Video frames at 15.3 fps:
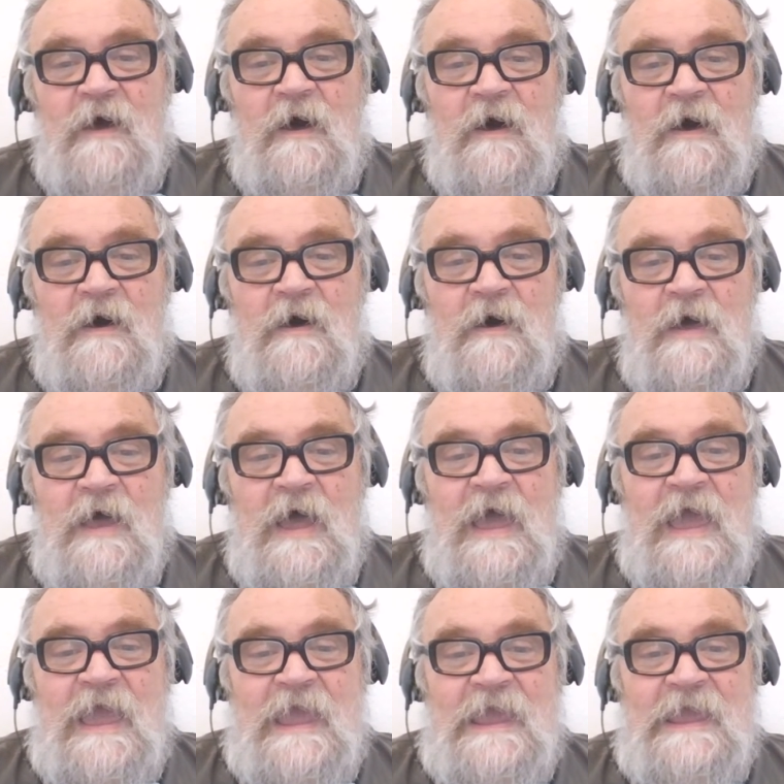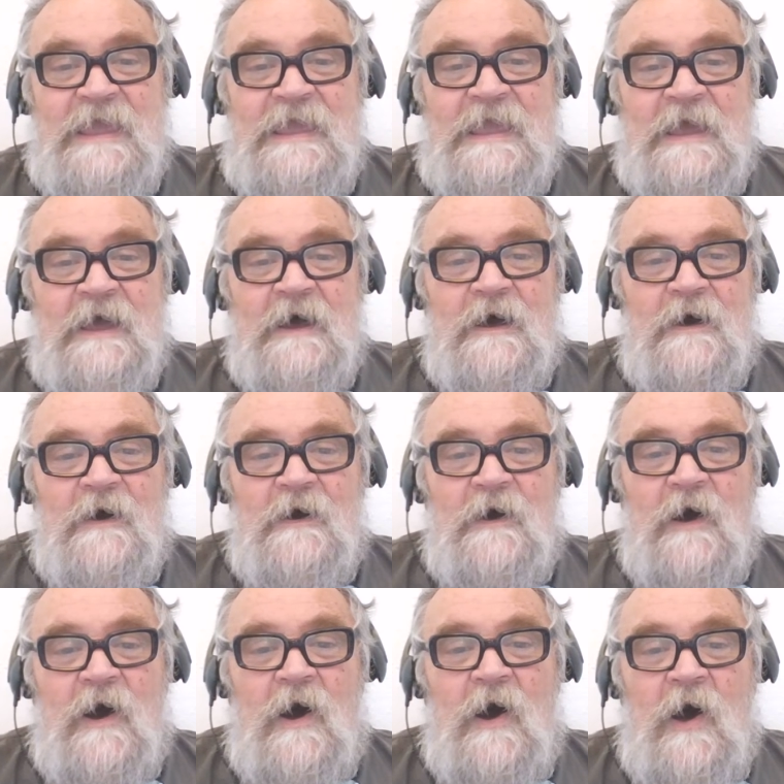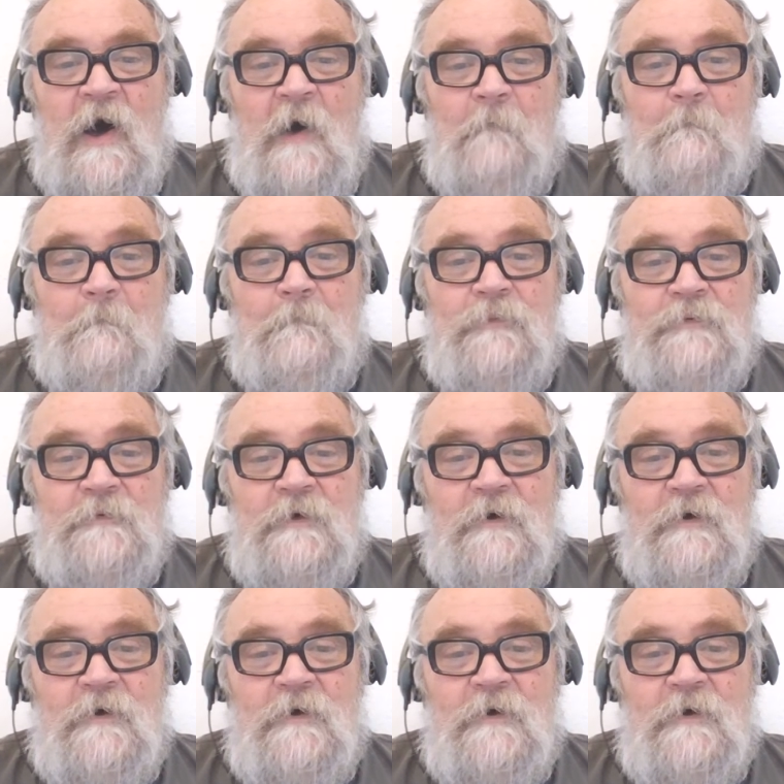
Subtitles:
a hump.